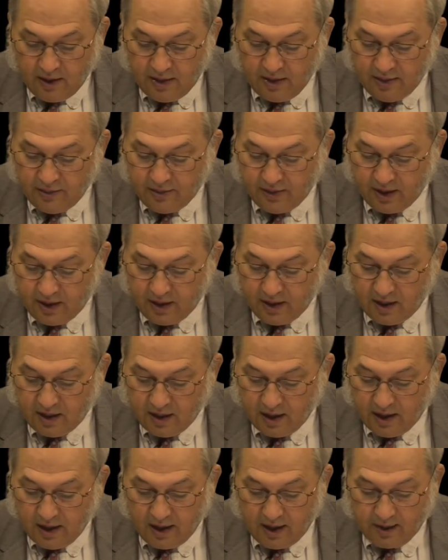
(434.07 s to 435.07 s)

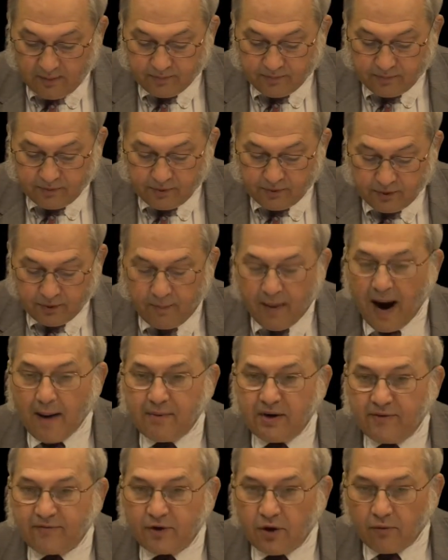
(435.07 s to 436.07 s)
The
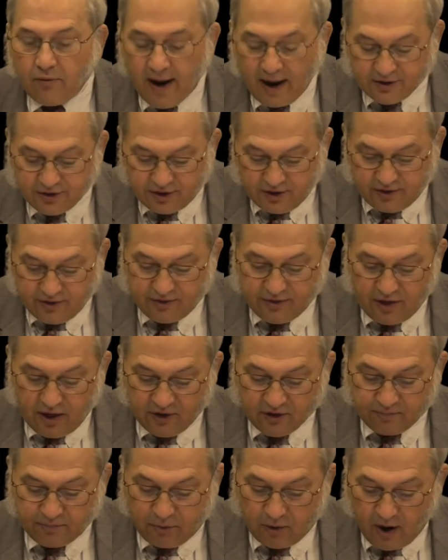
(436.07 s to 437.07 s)
Department of Corrections
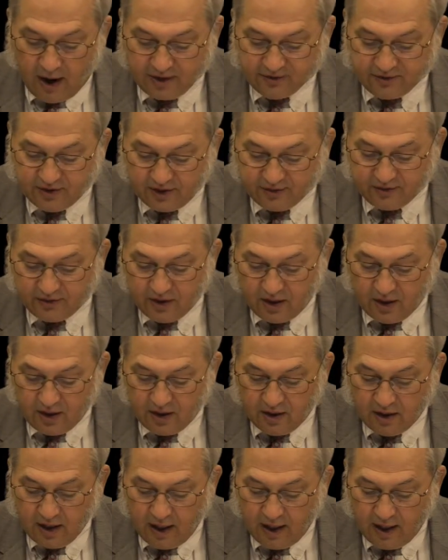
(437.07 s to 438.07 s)
is
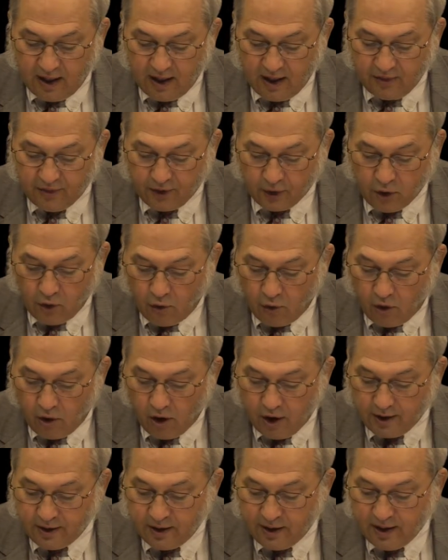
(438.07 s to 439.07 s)
processing the
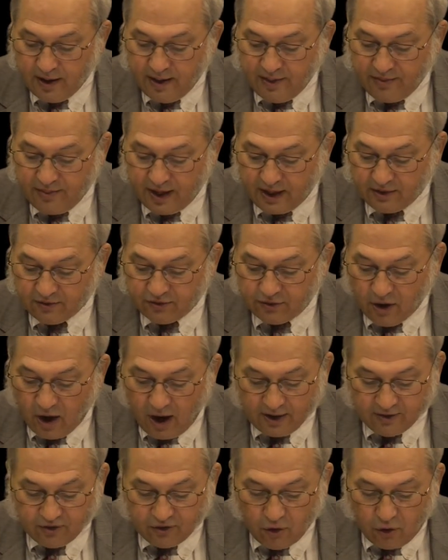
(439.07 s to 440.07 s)
corn that is
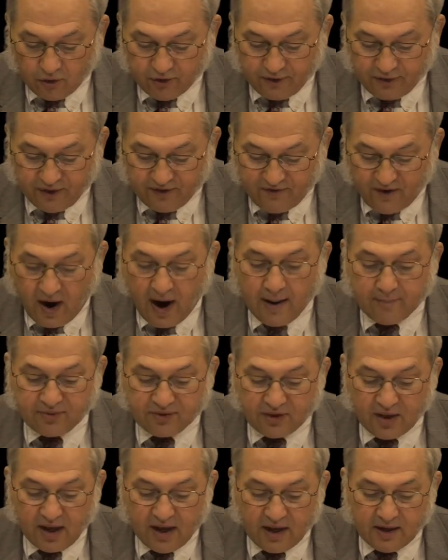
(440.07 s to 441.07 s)
not sold at the farm
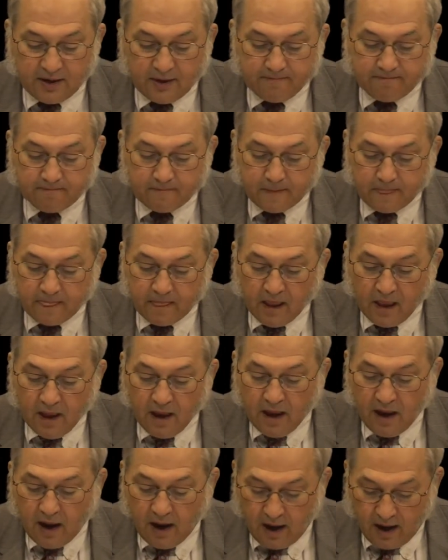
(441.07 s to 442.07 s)
stand.
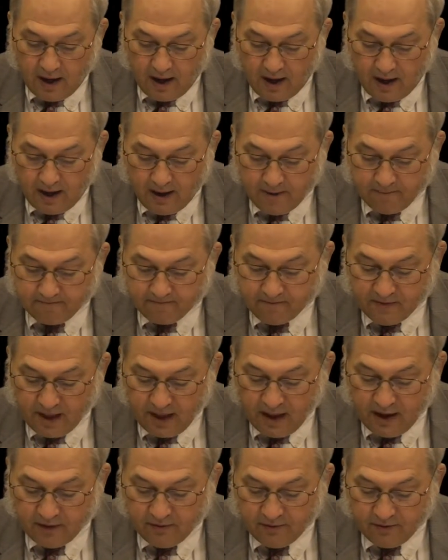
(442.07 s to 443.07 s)

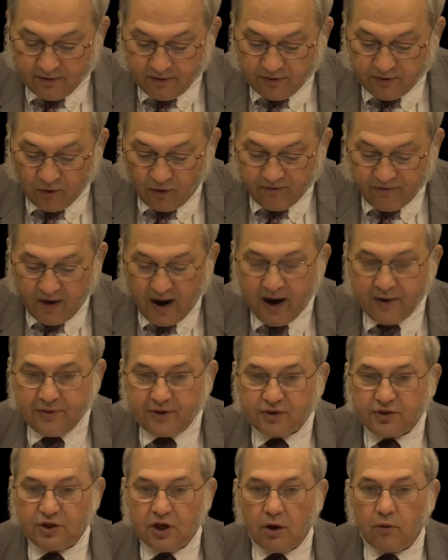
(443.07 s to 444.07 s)
And so far
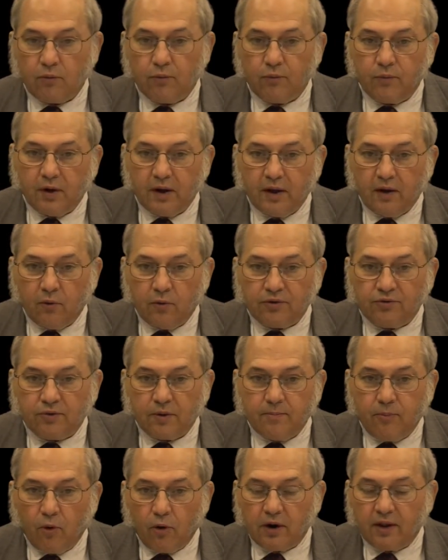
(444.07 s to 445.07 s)
this year, it was
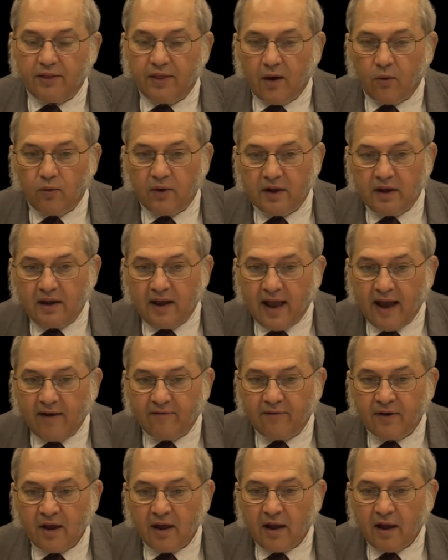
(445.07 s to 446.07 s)
reported that we
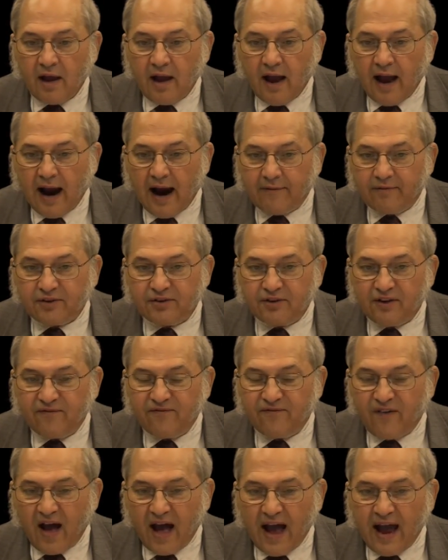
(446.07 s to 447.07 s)
have harvested
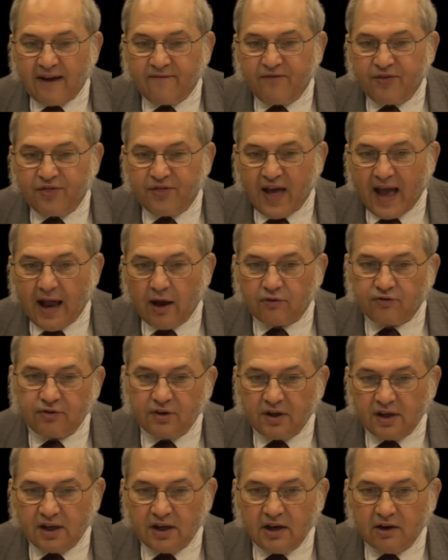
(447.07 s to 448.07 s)

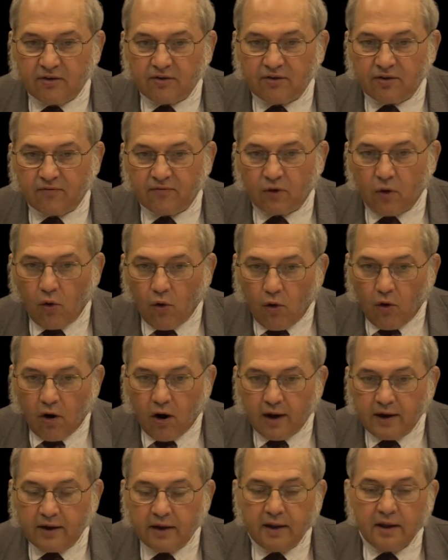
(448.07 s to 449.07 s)
5,000 ears of
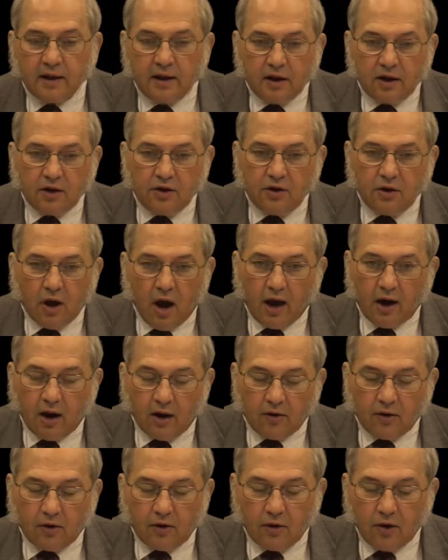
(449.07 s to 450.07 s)
corn.
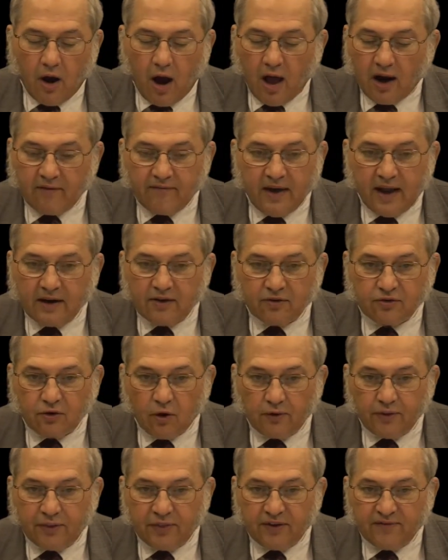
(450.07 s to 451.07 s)
Not all of that is
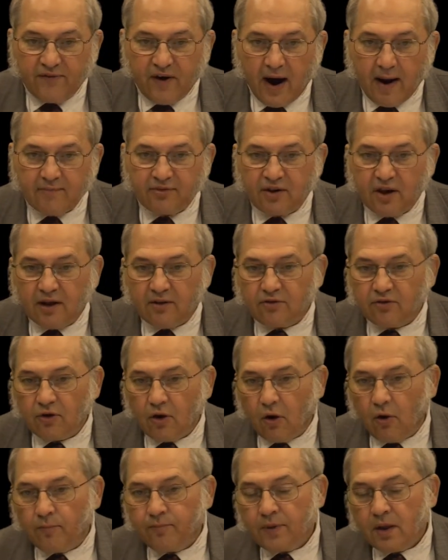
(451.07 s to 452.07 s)
sold at the farm stand,
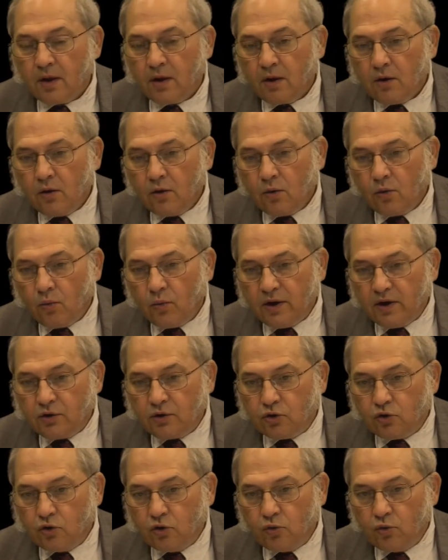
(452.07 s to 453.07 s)
so we
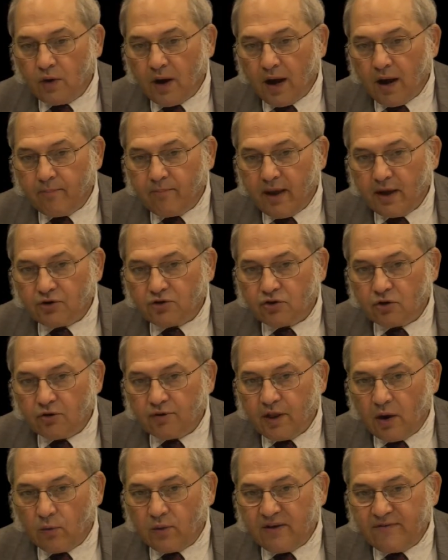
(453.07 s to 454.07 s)
do make sure
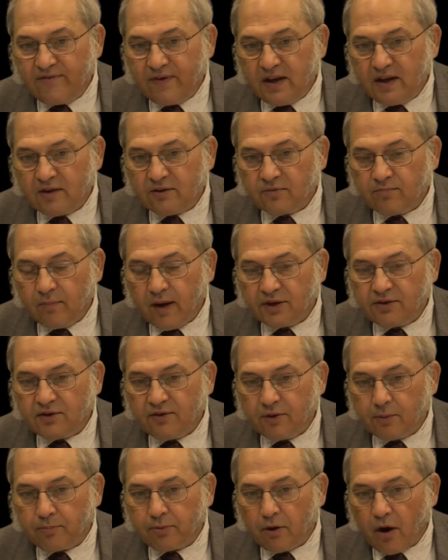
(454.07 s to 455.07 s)
that we feed as much
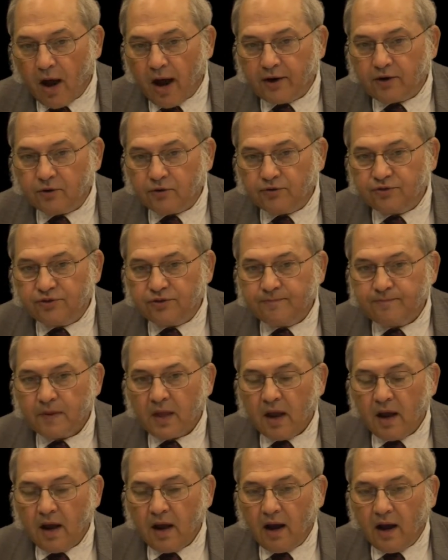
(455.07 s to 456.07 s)
of the produce
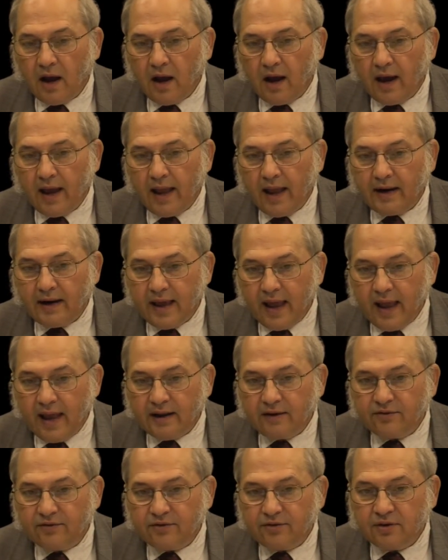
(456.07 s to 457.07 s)
and
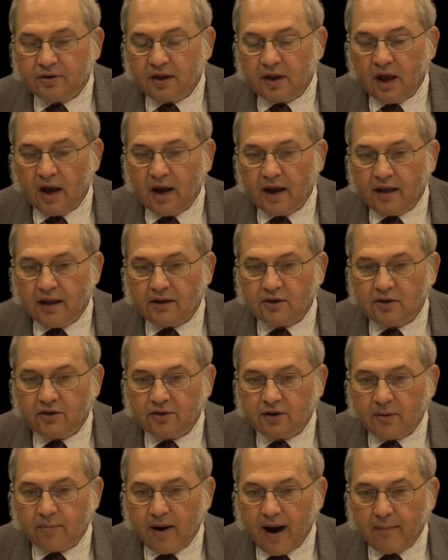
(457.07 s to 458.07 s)
eggs into
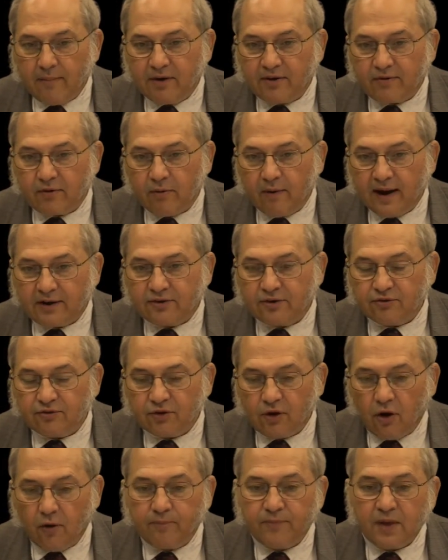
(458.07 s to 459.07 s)
the Department of Corrections.
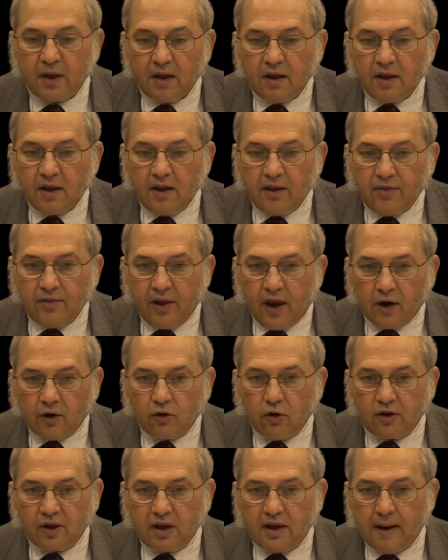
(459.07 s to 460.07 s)
So they're
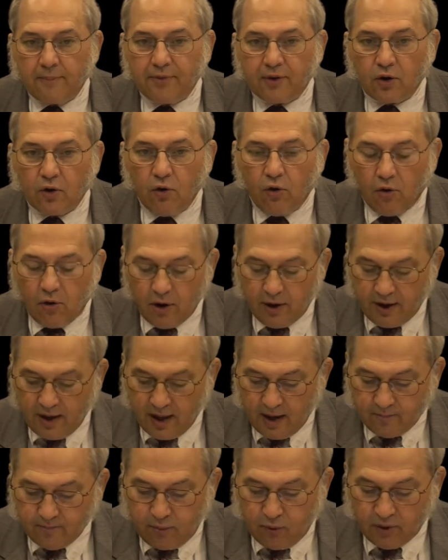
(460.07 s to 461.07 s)
cooking up the corn
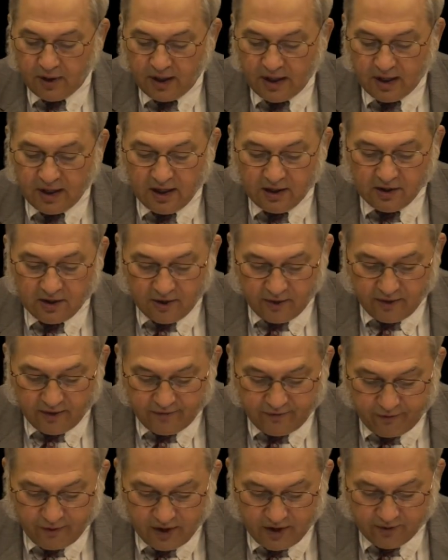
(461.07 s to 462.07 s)
and putting it into the
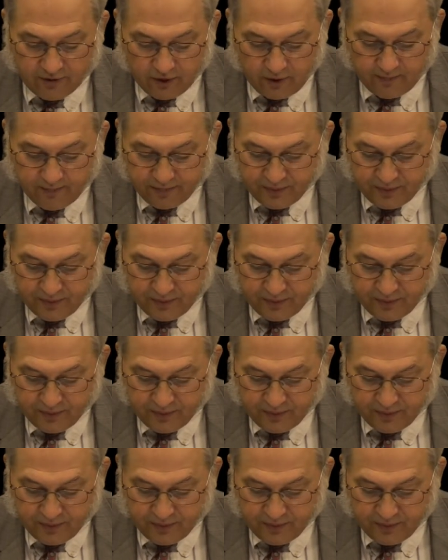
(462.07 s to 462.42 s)
freezer.